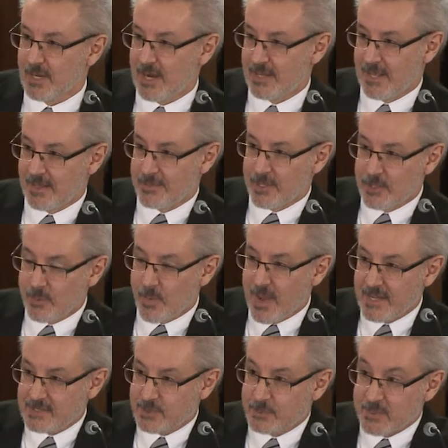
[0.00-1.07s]
I think you
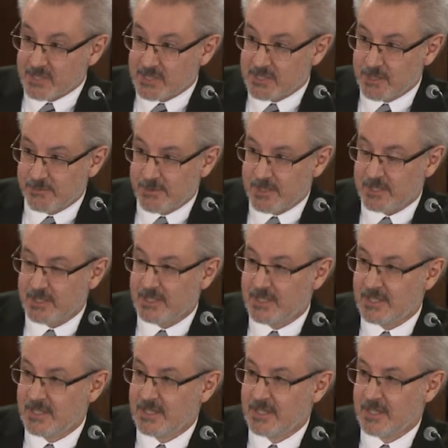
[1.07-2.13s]
asked specifically